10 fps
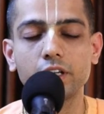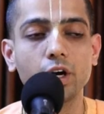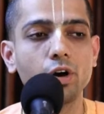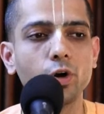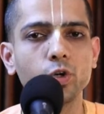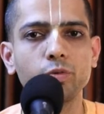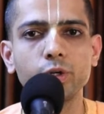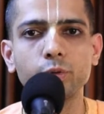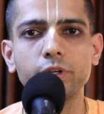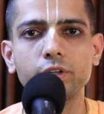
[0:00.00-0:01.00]
Now how do
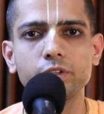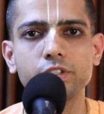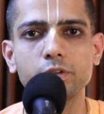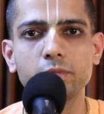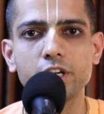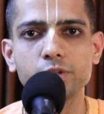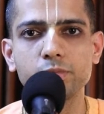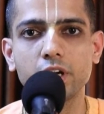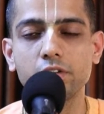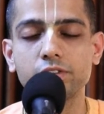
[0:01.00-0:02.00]
we do it on
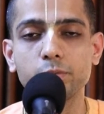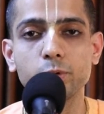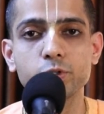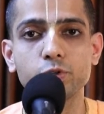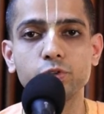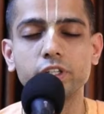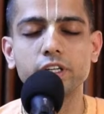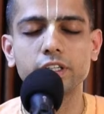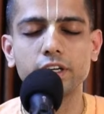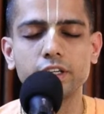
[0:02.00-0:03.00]
Janmashtami? Are we supposed to sit
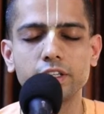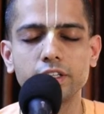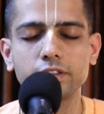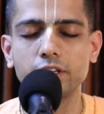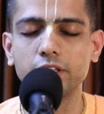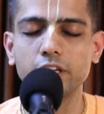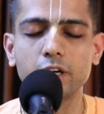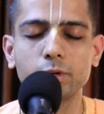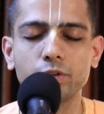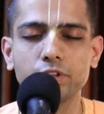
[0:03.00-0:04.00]
entire day
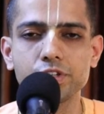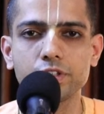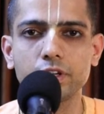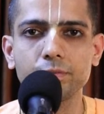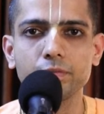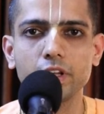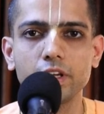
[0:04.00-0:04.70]
thinking about Krishna?